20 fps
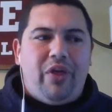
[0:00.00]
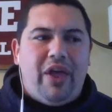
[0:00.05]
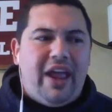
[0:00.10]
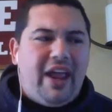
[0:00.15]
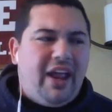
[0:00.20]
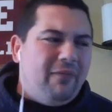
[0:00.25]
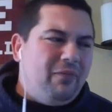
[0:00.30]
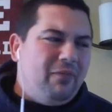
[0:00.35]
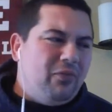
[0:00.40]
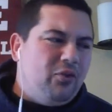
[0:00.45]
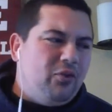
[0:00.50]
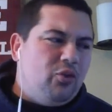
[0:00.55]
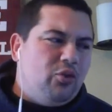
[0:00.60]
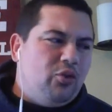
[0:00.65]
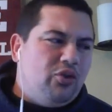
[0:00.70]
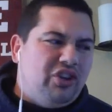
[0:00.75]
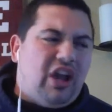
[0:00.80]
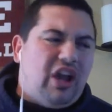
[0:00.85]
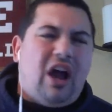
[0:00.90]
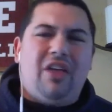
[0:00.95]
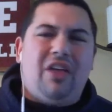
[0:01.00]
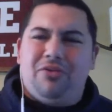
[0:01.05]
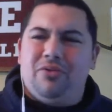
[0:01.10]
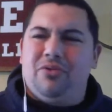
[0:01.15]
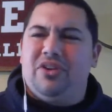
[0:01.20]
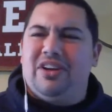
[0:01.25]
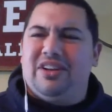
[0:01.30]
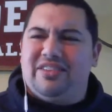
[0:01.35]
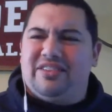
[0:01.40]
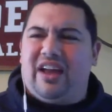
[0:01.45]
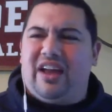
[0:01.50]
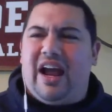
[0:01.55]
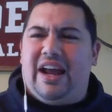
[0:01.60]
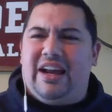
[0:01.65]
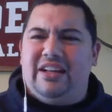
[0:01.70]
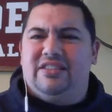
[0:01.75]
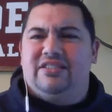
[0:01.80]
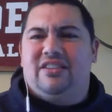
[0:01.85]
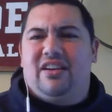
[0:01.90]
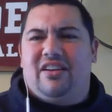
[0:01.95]
they got through the
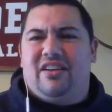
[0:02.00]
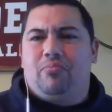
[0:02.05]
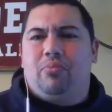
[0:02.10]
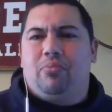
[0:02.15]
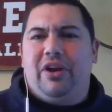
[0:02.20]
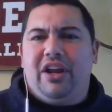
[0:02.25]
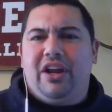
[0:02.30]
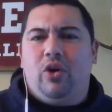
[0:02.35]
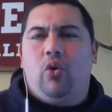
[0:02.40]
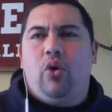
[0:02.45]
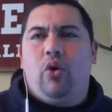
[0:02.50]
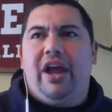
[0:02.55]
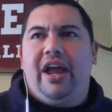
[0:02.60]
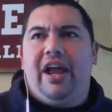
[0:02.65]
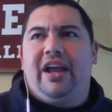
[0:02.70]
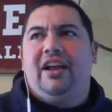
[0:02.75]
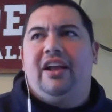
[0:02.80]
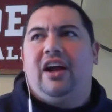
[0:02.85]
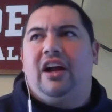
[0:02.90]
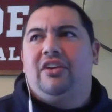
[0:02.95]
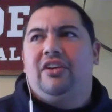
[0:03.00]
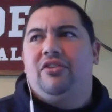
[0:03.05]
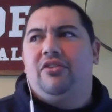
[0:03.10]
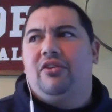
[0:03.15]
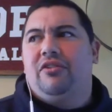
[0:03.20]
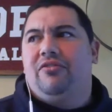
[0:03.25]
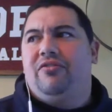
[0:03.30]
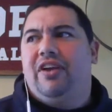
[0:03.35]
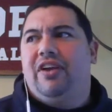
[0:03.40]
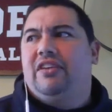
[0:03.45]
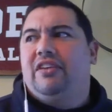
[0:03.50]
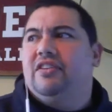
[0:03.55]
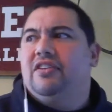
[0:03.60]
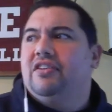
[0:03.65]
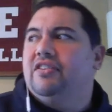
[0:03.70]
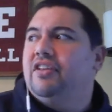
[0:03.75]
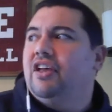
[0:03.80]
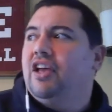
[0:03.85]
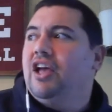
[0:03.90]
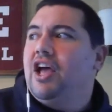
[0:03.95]
design and stuff pretty quick, got to their
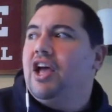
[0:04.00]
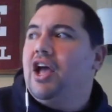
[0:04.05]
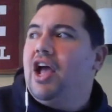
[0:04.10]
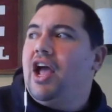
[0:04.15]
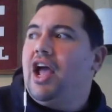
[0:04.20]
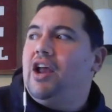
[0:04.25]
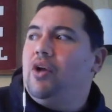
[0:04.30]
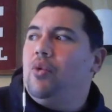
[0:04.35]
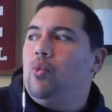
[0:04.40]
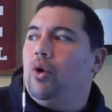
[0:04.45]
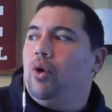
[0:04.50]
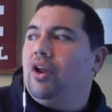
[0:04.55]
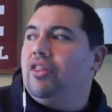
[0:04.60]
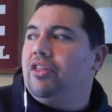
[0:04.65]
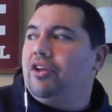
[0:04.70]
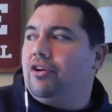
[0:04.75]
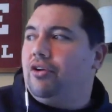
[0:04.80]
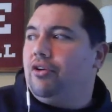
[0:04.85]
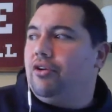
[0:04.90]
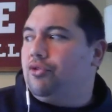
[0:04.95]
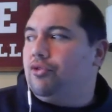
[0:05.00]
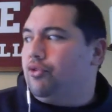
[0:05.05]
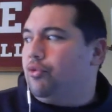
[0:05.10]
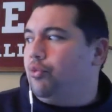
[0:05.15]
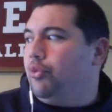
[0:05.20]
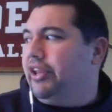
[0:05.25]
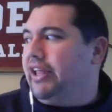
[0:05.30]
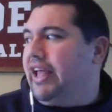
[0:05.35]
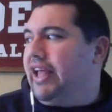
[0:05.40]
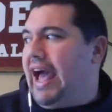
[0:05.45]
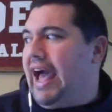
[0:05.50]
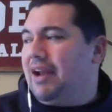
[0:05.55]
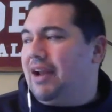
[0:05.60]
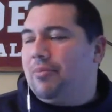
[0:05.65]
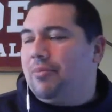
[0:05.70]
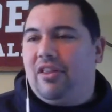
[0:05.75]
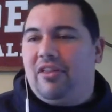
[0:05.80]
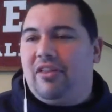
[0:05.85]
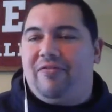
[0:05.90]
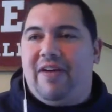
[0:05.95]
fixes. And one of the girls was really
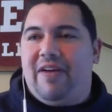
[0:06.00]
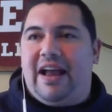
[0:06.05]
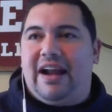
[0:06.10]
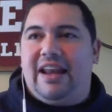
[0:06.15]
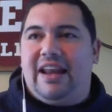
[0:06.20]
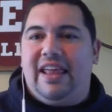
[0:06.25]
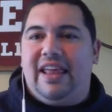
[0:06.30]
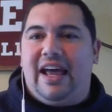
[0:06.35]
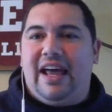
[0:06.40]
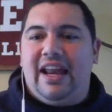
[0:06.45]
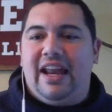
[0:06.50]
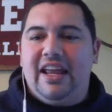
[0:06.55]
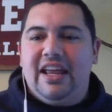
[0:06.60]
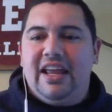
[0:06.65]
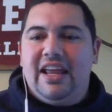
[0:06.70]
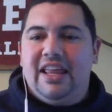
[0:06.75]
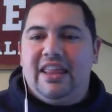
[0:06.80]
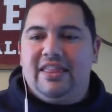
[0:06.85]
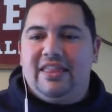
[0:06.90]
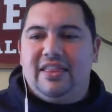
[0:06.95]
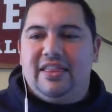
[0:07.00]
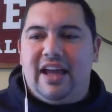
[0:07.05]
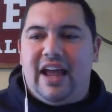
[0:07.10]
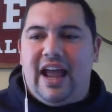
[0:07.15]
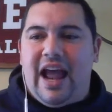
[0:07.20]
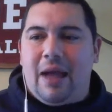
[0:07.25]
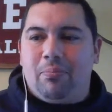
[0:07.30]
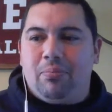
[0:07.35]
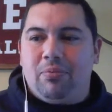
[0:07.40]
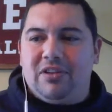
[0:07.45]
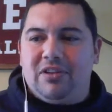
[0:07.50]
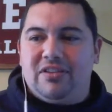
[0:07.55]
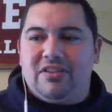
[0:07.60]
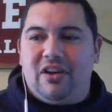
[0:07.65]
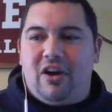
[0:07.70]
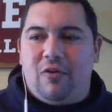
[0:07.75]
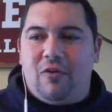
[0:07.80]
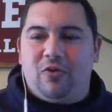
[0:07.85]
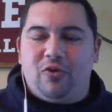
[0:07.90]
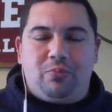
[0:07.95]
adamant on the fact that the app
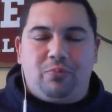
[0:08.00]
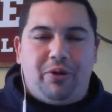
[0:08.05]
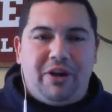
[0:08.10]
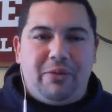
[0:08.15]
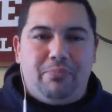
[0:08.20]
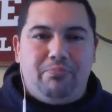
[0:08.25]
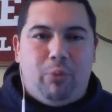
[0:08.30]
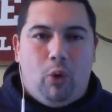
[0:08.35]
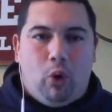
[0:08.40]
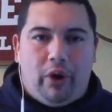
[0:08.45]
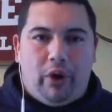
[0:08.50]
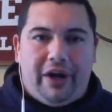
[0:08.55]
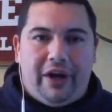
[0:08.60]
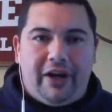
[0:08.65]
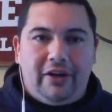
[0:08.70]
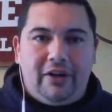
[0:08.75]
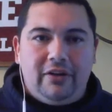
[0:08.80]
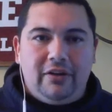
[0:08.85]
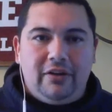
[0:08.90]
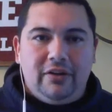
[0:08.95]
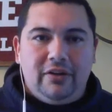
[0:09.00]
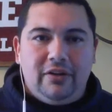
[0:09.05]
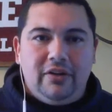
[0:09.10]
itself was pretty boring.